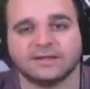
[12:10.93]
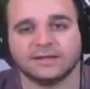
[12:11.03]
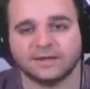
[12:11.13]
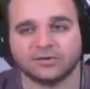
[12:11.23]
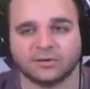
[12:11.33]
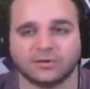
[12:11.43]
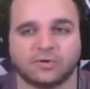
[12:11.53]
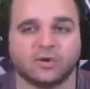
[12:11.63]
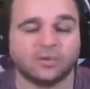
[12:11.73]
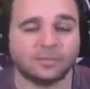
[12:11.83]
later on,
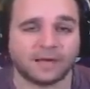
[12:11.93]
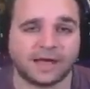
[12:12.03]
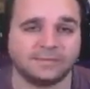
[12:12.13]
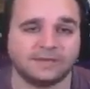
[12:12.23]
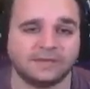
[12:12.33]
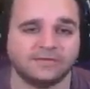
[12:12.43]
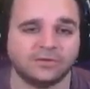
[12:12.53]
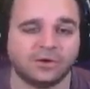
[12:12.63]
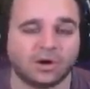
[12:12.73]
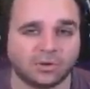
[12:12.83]
or perhaps even
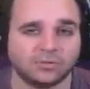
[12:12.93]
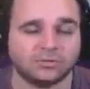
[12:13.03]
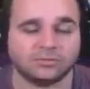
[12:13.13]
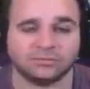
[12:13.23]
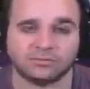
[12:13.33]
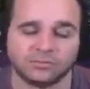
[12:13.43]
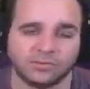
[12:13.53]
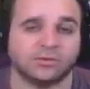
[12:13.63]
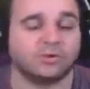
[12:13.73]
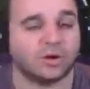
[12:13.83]
your
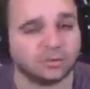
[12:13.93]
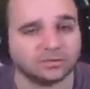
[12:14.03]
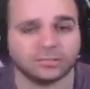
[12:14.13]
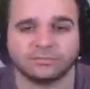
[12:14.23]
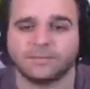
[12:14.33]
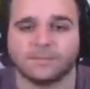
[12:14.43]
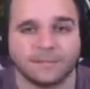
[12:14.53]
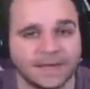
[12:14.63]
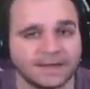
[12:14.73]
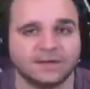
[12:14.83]
alt,
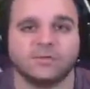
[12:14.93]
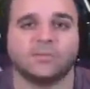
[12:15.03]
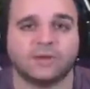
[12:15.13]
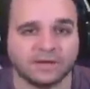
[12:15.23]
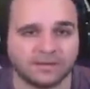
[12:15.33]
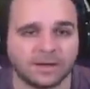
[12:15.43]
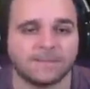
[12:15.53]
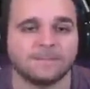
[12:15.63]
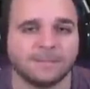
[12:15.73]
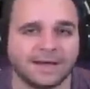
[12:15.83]
main, whatever
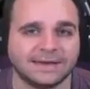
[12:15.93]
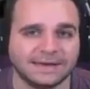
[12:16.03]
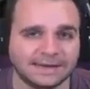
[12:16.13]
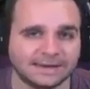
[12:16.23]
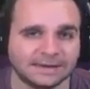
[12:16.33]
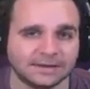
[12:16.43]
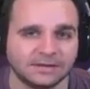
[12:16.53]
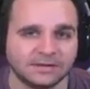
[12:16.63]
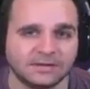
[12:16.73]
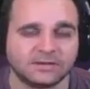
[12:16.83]
might need it.
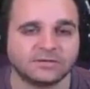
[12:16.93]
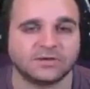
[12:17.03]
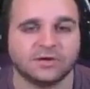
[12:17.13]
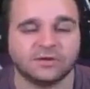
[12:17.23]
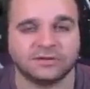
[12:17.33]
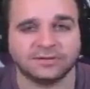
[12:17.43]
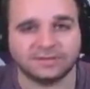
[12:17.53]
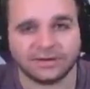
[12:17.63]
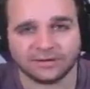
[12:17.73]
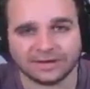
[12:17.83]
So
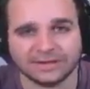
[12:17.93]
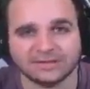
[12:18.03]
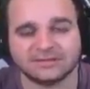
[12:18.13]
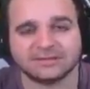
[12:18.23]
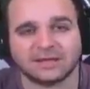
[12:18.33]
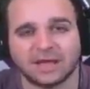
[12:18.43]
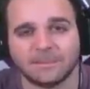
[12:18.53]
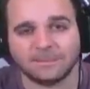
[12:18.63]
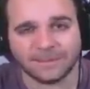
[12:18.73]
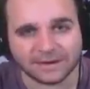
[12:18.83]
there is a
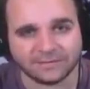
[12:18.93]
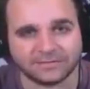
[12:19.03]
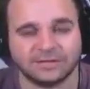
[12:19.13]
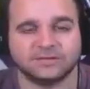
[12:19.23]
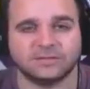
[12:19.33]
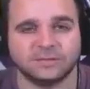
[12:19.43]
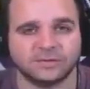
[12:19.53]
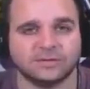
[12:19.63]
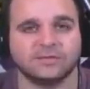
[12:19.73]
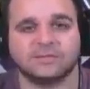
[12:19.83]
benefit to be
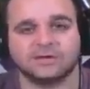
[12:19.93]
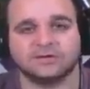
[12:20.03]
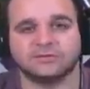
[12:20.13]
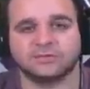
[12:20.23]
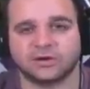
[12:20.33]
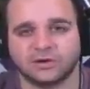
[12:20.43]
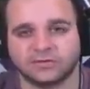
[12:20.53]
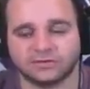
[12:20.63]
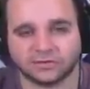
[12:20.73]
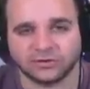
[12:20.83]
doing the mushrooms over
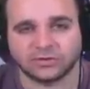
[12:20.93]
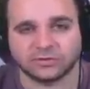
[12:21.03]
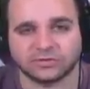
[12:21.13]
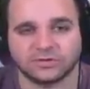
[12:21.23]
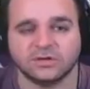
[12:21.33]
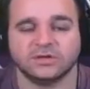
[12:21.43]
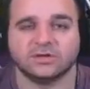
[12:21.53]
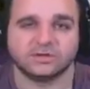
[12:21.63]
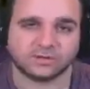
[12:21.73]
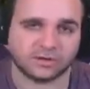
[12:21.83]
turtles.
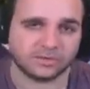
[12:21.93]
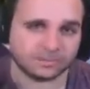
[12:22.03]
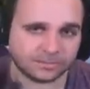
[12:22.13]
So